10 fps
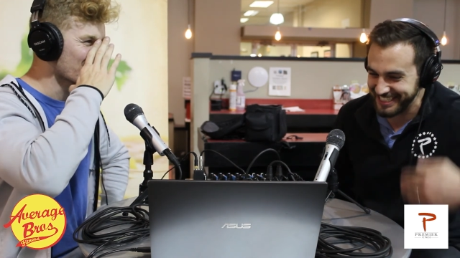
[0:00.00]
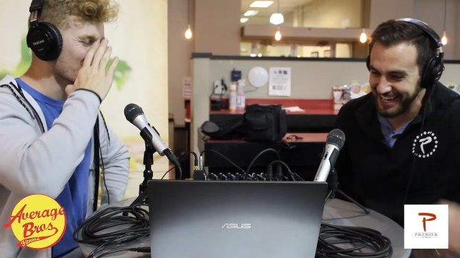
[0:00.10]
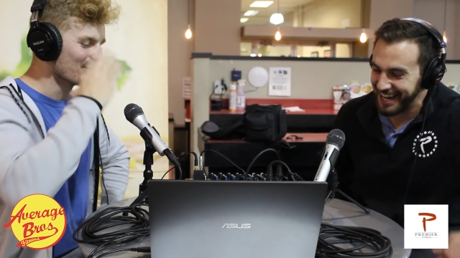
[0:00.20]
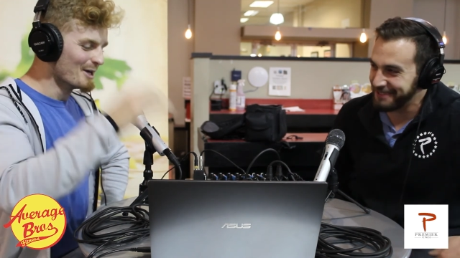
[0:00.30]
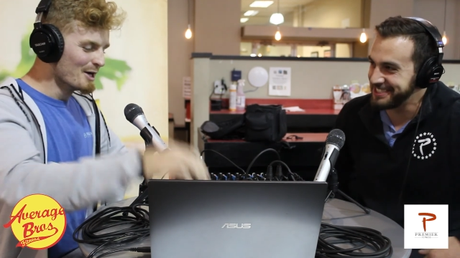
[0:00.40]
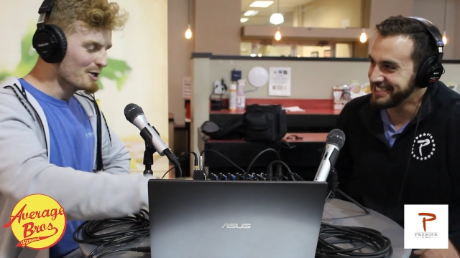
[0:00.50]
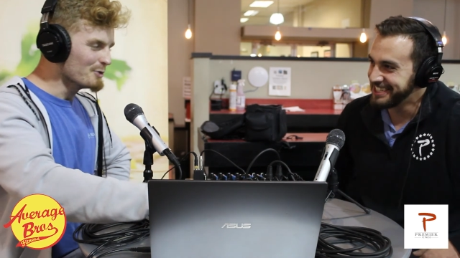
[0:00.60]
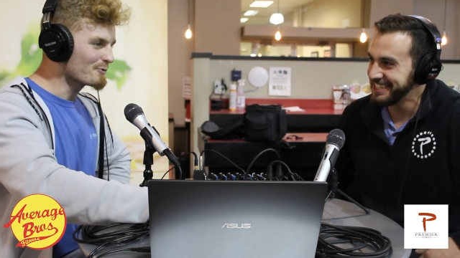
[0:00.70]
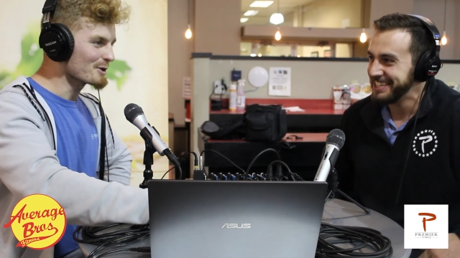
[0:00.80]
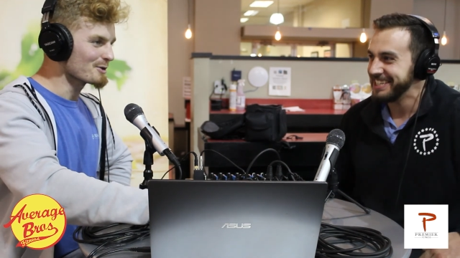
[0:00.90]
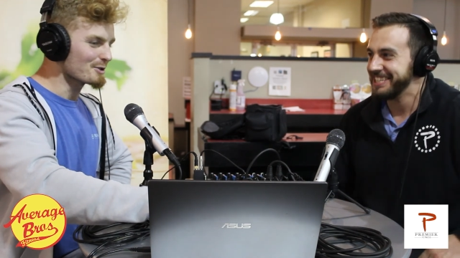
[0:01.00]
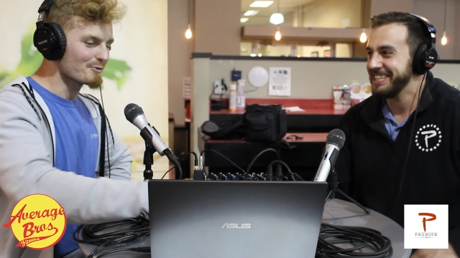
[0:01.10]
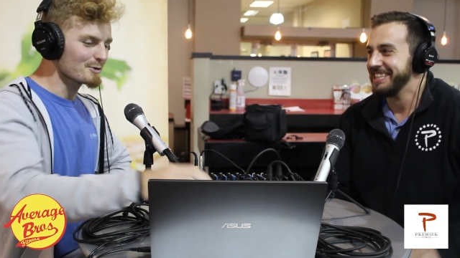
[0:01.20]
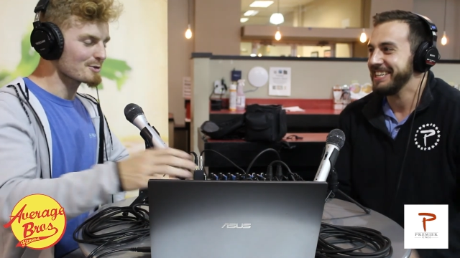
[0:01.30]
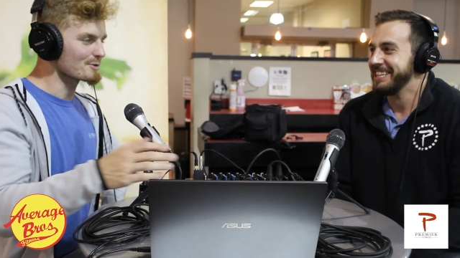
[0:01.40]
Speaker 1: you feel
Speaker 2: you
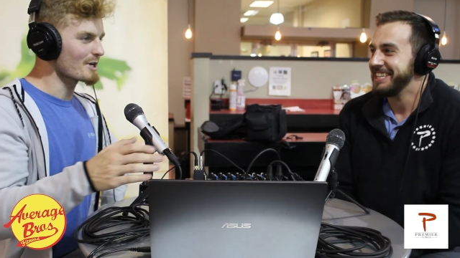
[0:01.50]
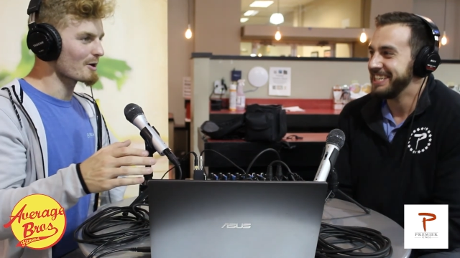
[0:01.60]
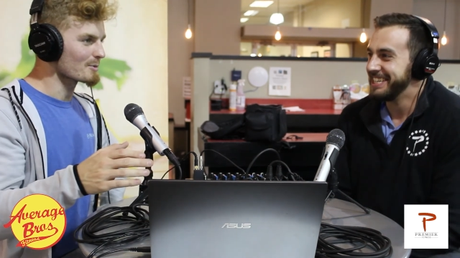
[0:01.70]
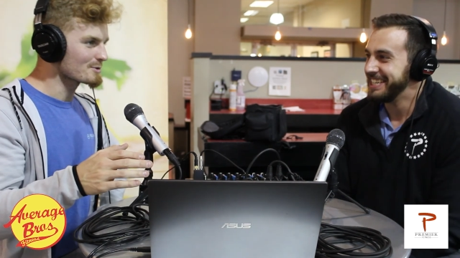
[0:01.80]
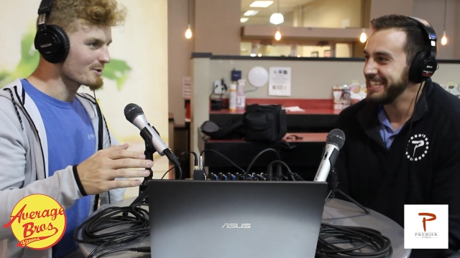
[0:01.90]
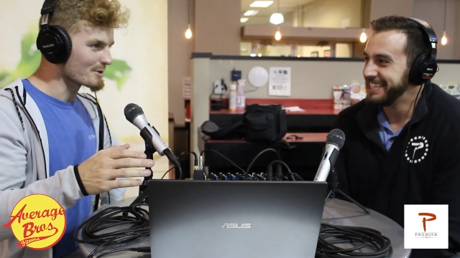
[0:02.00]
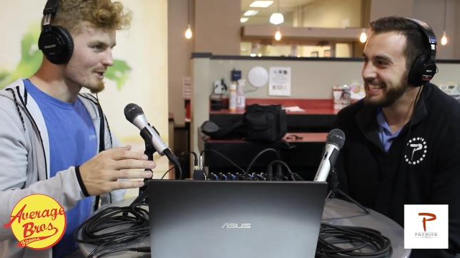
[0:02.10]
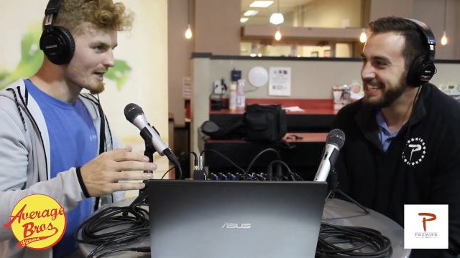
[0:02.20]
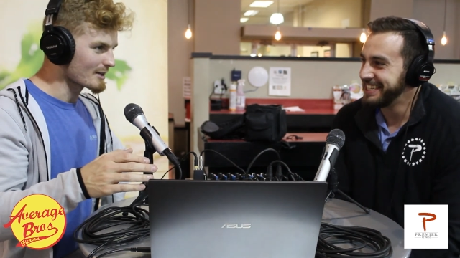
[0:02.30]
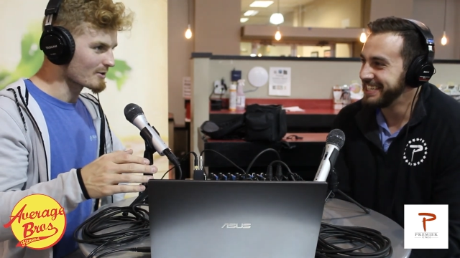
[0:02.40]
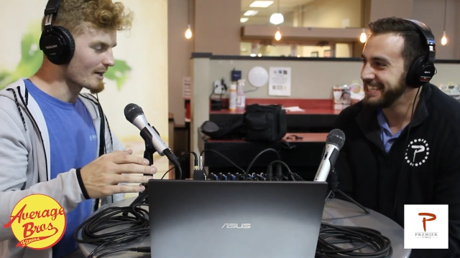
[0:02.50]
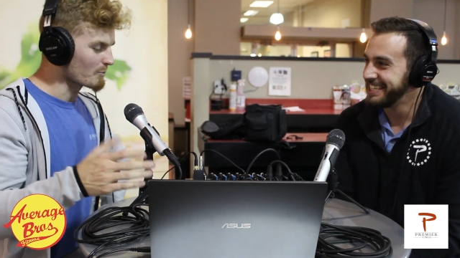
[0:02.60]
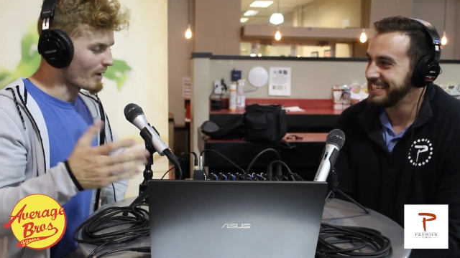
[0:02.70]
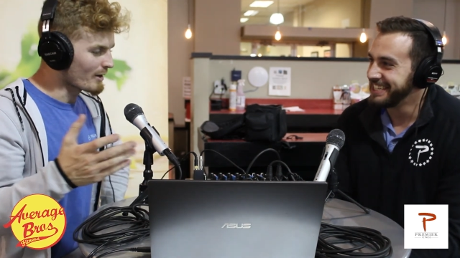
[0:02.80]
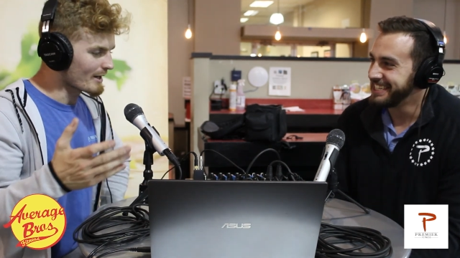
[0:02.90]
feel you feel so terrible too. You're like you're
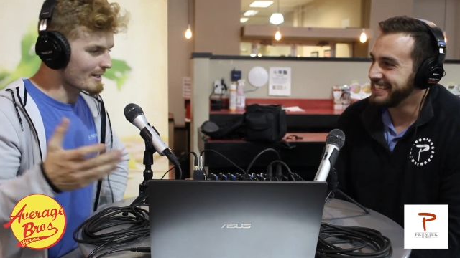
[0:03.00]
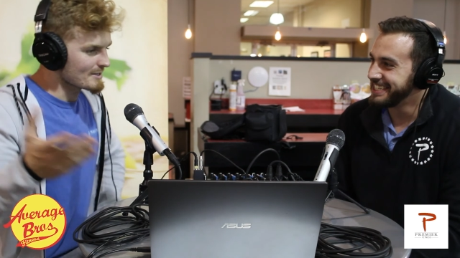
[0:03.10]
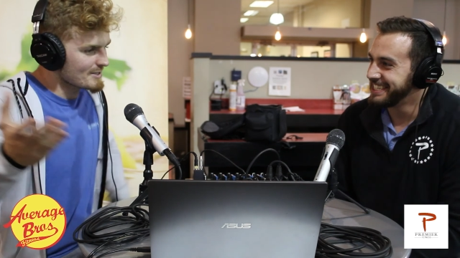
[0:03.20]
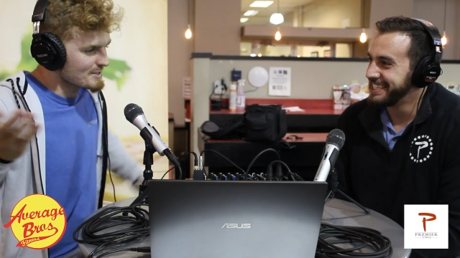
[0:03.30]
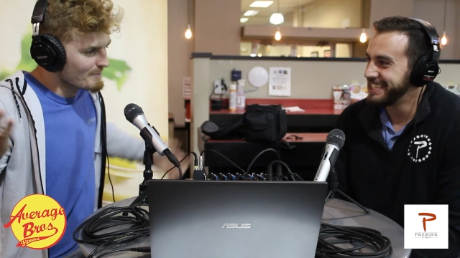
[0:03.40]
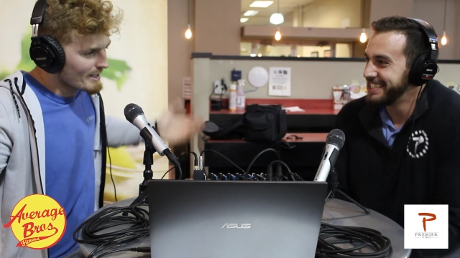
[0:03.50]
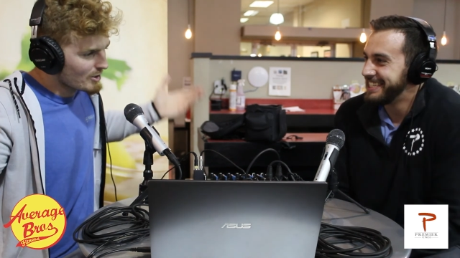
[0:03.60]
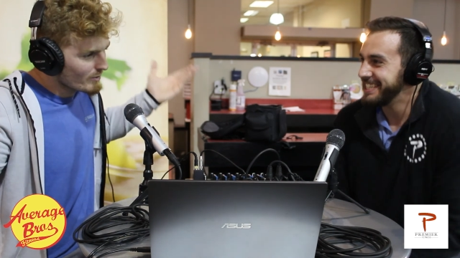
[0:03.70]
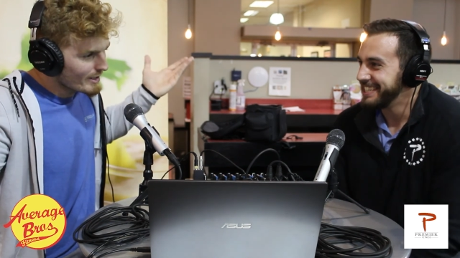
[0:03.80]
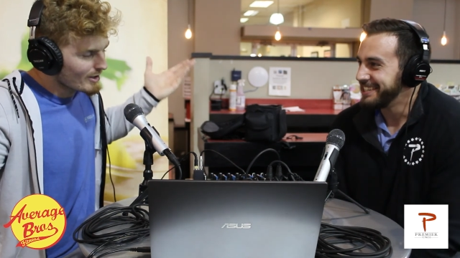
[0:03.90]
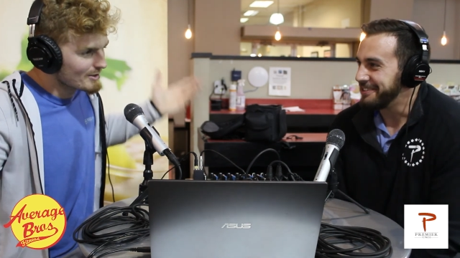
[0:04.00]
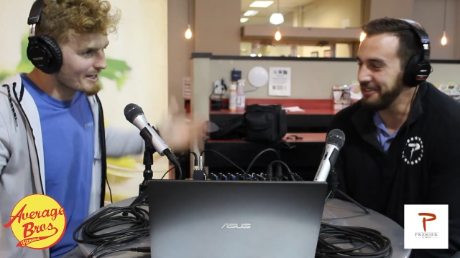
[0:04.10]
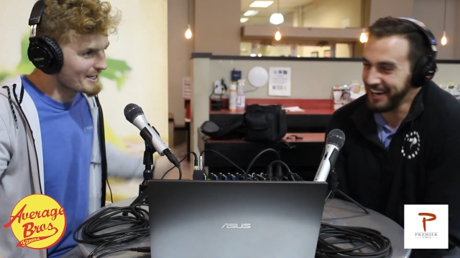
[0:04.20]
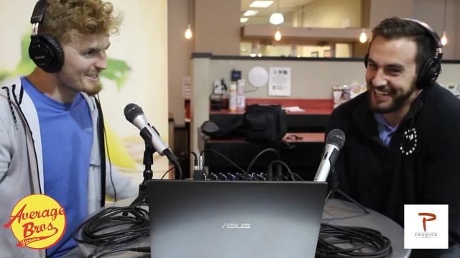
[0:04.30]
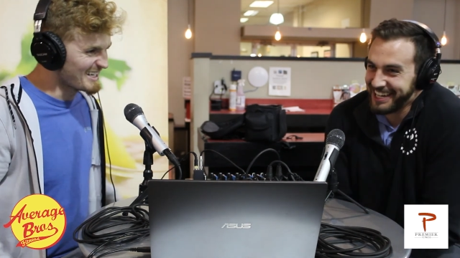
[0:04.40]
like, well, I guess that's my
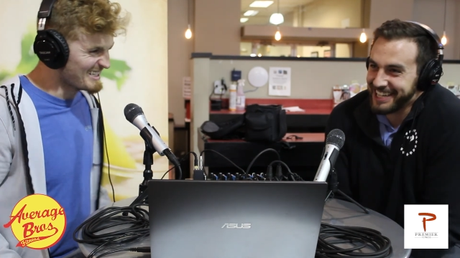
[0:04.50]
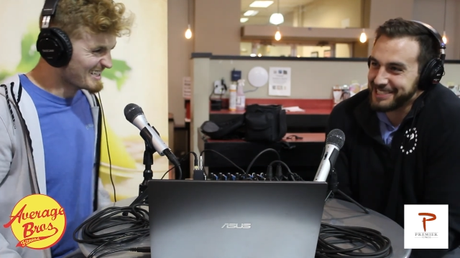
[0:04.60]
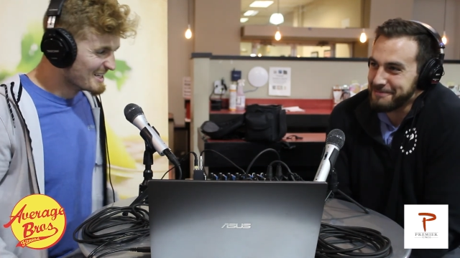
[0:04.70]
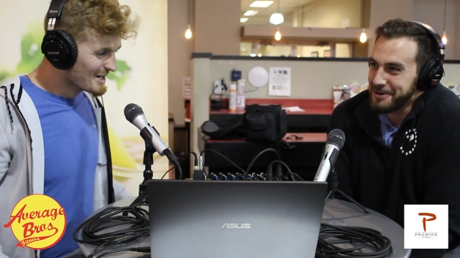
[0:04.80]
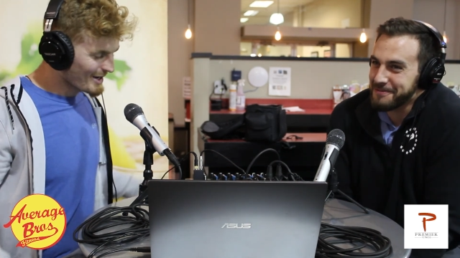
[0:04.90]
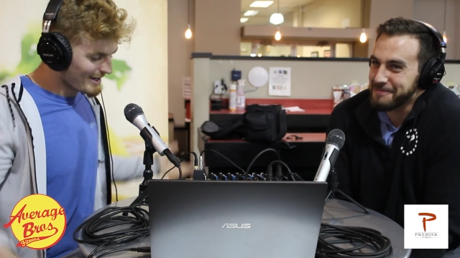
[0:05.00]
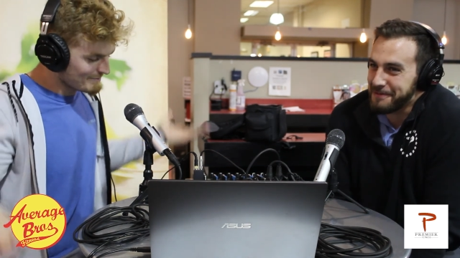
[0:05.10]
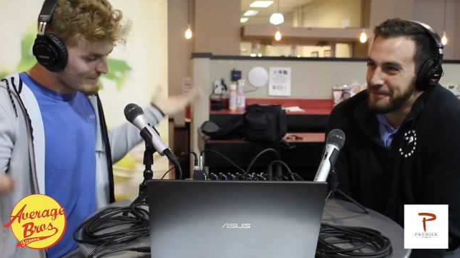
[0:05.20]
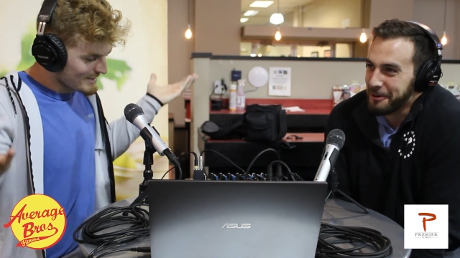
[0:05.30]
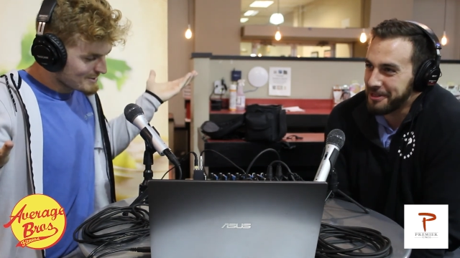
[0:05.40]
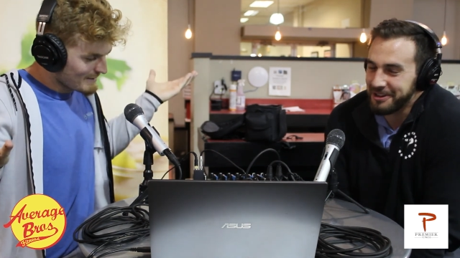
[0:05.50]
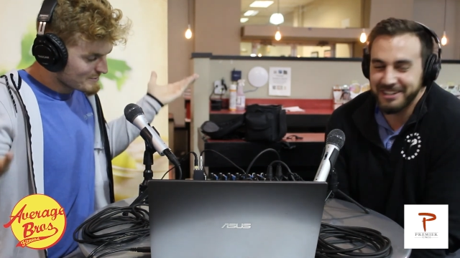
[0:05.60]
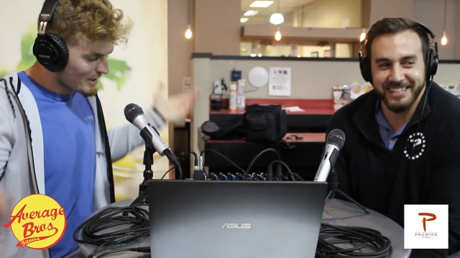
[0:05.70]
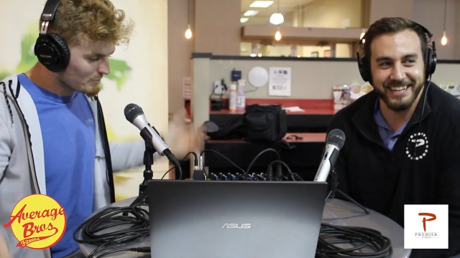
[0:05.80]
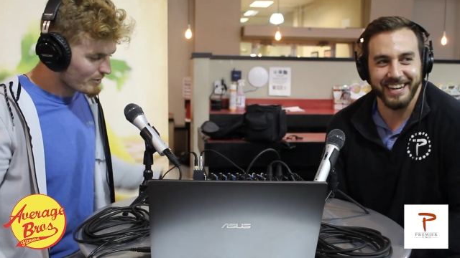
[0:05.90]
career. Like, I
Speaker 1: guess I'm over. I
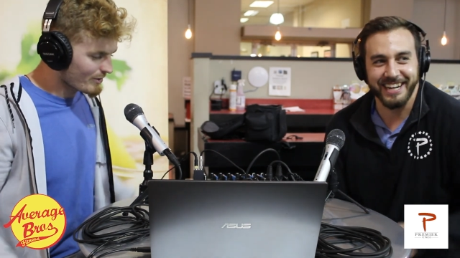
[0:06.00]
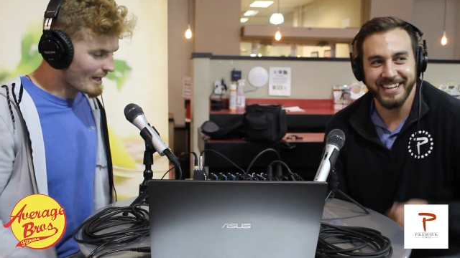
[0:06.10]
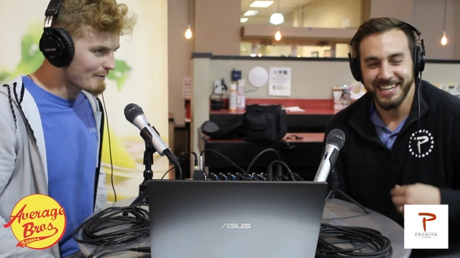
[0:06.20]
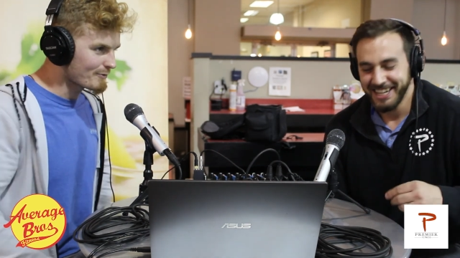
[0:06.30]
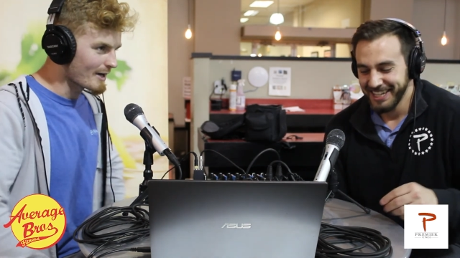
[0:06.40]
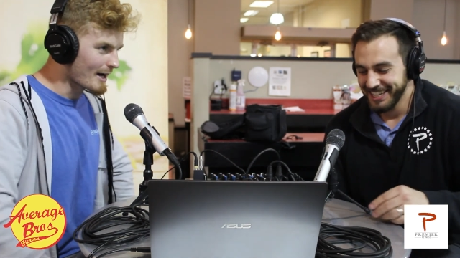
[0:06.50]
guess
Speaker 2: I'm done yeah. with life.